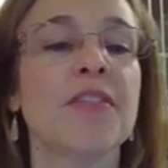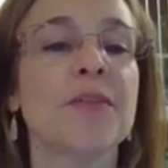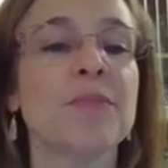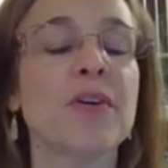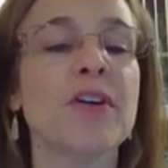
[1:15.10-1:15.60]

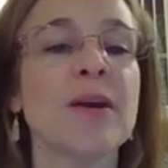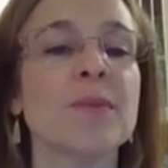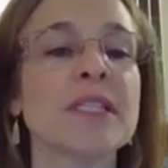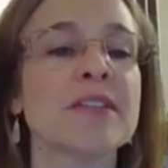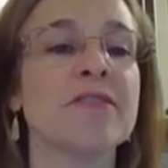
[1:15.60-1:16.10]
The program
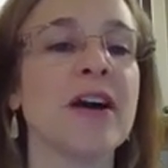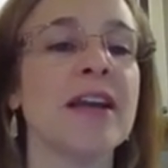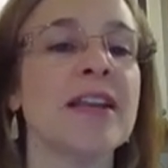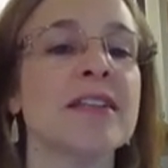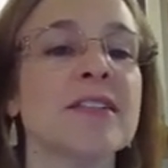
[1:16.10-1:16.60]
was
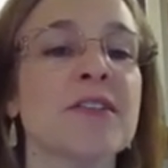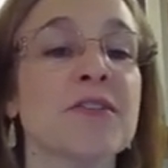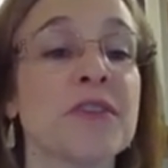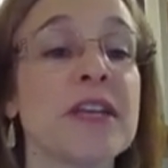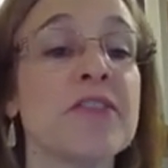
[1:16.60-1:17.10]
divided into
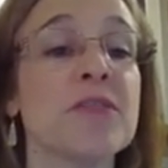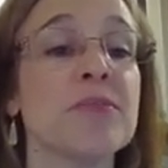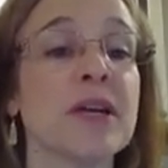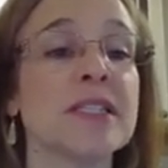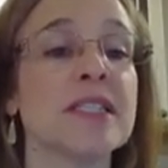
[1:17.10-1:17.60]
3
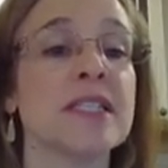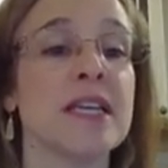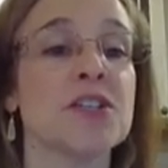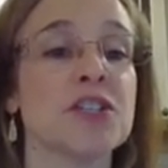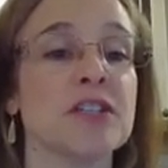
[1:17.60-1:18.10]
different
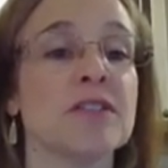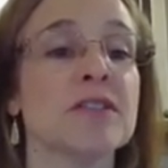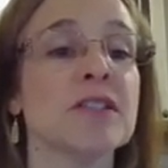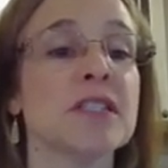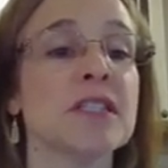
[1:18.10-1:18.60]

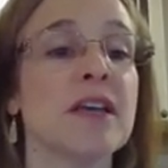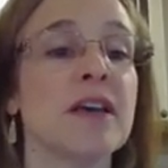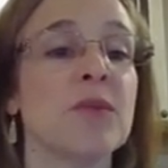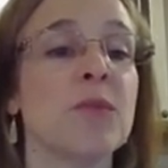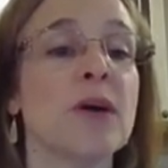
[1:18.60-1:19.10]
presentations,
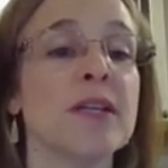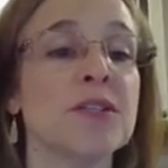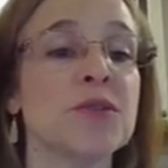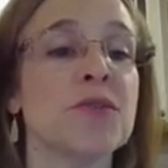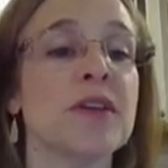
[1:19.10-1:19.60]
one
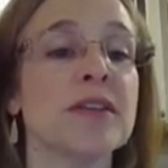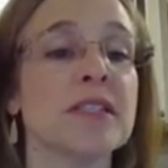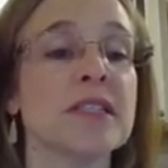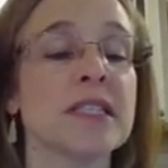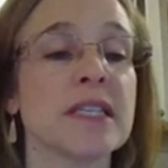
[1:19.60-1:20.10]
in
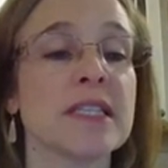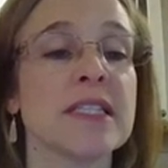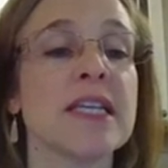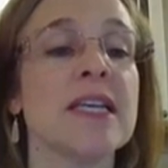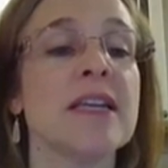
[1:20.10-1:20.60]

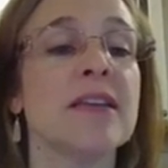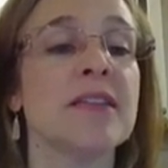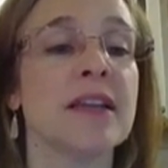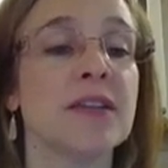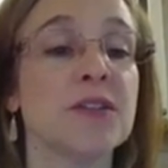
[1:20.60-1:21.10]

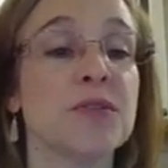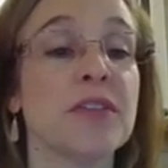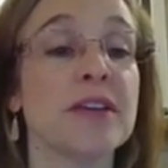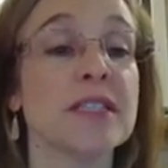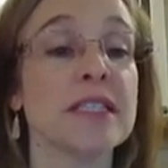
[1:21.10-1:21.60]
2016, then in
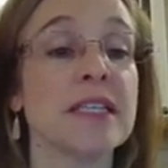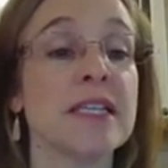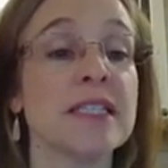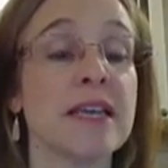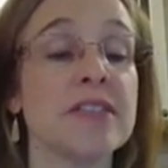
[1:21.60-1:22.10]

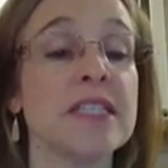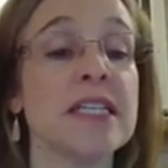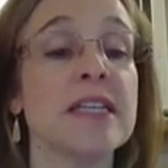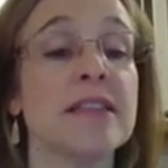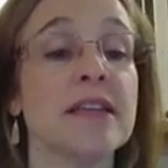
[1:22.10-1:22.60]

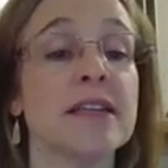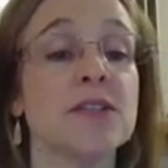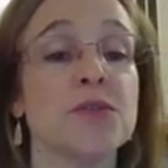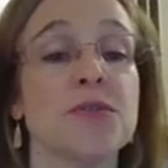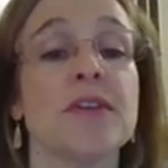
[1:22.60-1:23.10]
2017, and then
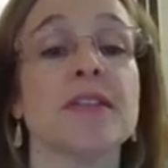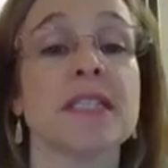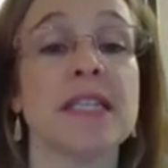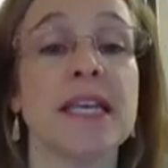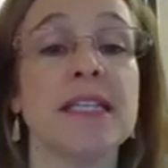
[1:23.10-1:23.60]
in
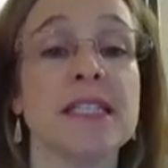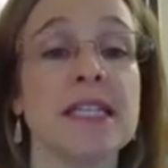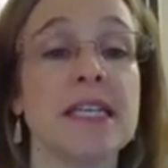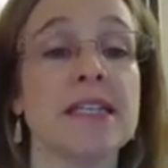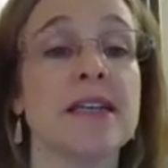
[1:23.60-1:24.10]

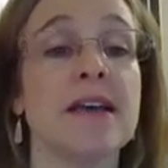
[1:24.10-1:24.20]
2018.